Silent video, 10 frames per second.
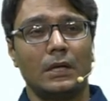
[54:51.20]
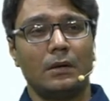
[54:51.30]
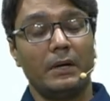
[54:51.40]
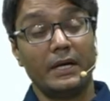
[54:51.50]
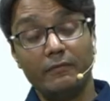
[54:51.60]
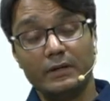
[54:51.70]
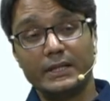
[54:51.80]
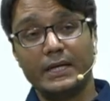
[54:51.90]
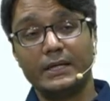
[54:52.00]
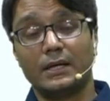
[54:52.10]
but even
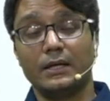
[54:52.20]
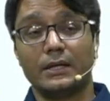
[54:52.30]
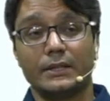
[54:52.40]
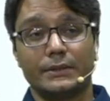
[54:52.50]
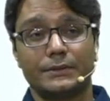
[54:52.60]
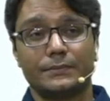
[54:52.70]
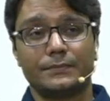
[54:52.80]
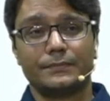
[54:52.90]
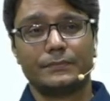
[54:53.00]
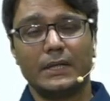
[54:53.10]
then he cleared it.
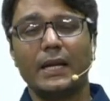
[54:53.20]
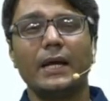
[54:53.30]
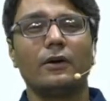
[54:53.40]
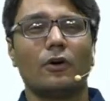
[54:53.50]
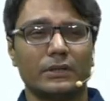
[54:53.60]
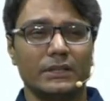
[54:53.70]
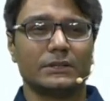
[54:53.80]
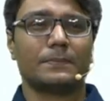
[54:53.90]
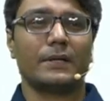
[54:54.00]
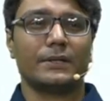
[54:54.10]
Then I got the
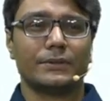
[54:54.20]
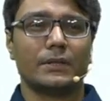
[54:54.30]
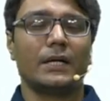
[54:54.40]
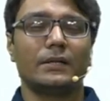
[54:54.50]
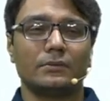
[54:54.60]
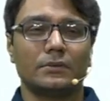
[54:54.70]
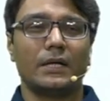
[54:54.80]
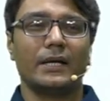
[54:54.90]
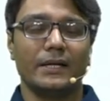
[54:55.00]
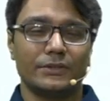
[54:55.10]
inspiration,
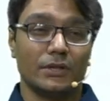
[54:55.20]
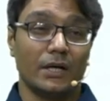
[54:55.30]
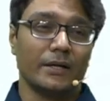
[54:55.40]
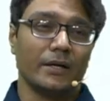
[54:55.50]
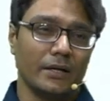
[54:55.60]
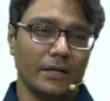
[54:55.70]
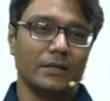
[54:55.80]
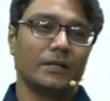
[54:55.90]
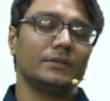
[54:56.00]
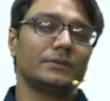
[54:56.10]
and I started
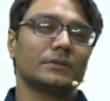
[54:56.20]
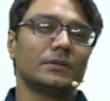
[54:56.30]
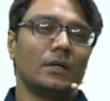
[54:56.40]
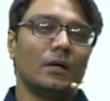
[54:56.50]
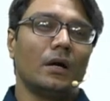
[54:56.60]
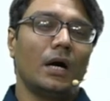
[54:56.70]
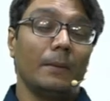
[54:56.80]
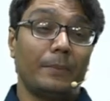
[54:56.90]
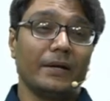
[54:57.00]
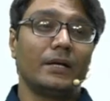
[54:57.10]
again, and I
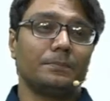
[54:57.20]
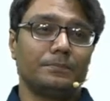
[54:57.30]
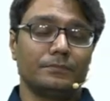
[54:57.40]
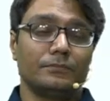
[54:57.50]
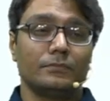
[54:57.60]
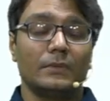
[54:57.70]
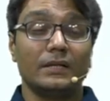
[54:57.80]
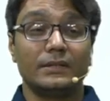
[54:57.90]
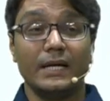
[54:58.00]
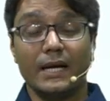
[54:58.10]
picked up,
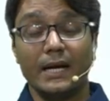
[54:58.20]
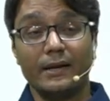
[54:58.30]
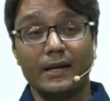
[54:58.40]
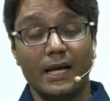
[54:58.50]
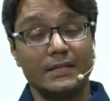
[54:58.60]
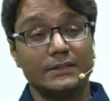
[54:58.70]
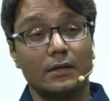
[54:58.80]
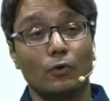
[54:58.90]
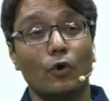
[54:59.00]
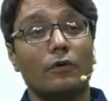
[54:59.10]
and there I realized the
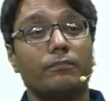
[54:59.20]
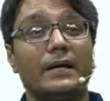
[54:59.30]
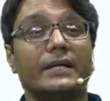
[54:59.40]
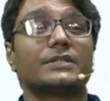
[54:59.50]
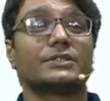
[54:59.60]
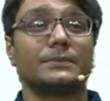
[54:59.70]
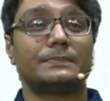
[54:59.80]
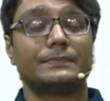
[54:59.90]
role of mentorship,